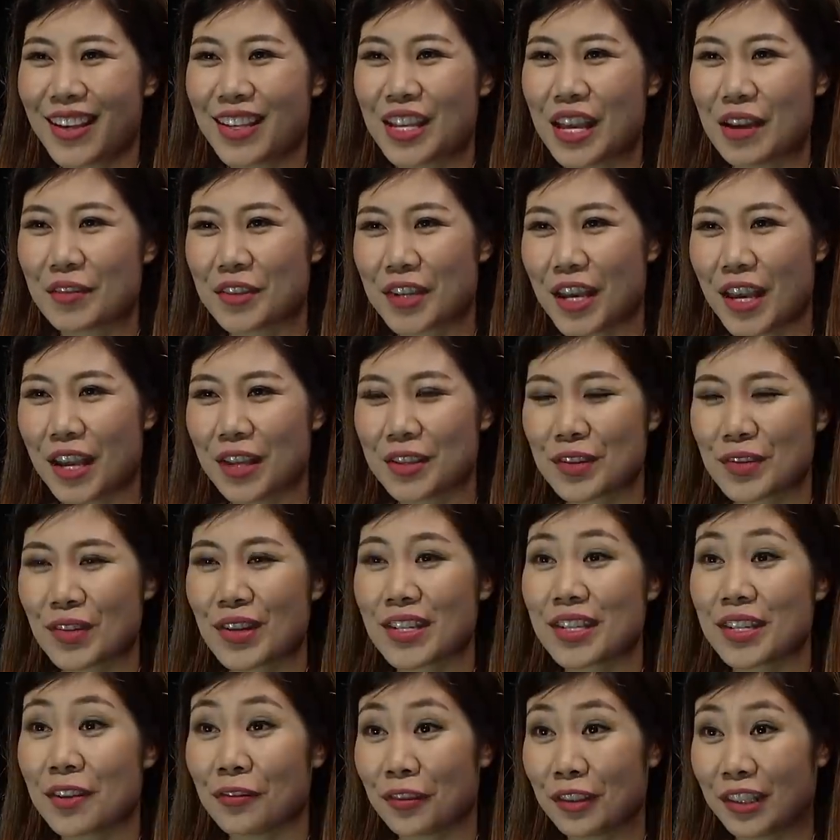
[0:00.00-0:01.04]
You have to answer
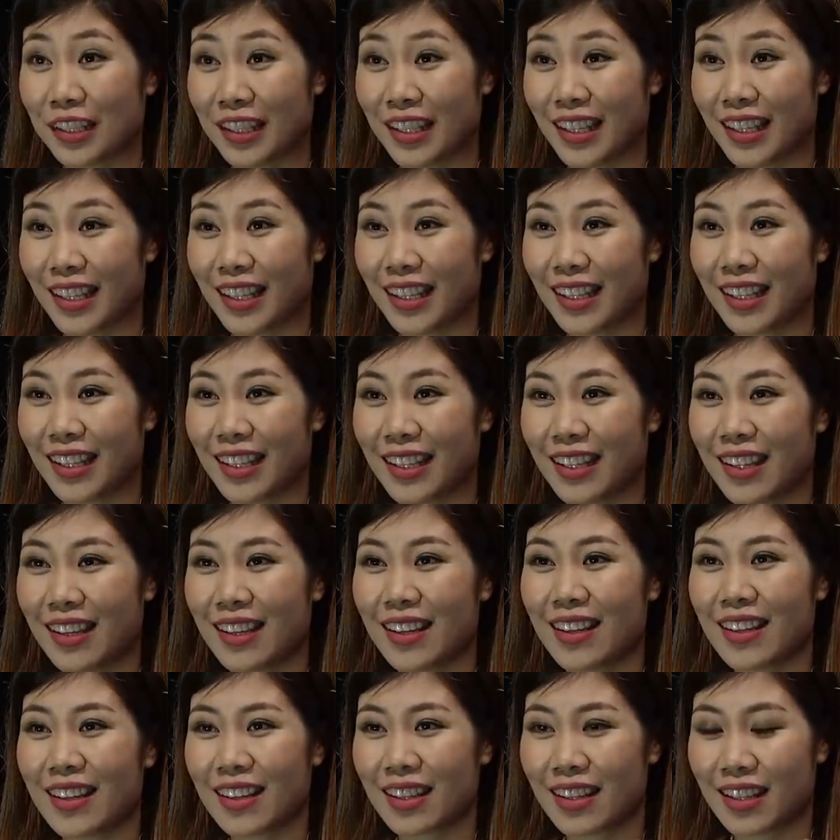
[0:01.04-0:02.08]
it differently.
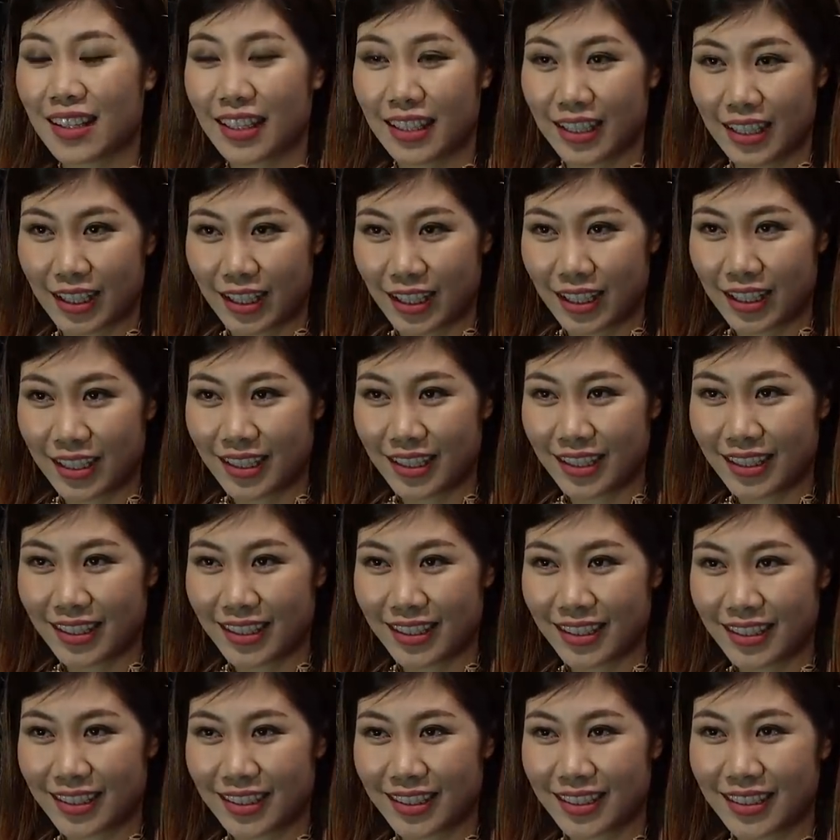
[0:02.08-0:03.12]
Clear?
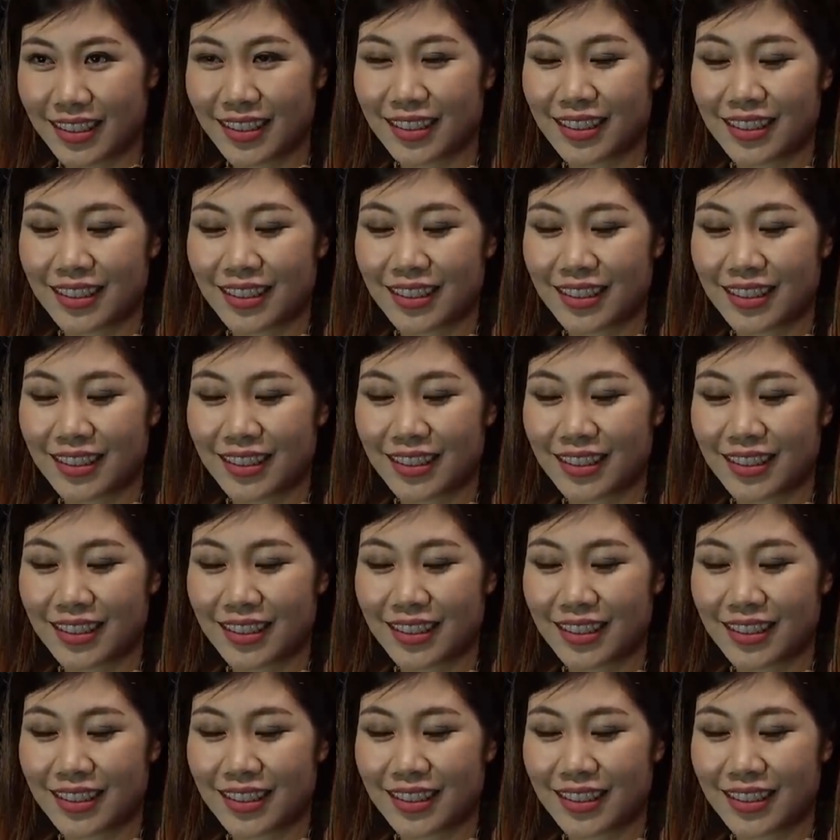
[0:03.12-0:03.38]
Yeah.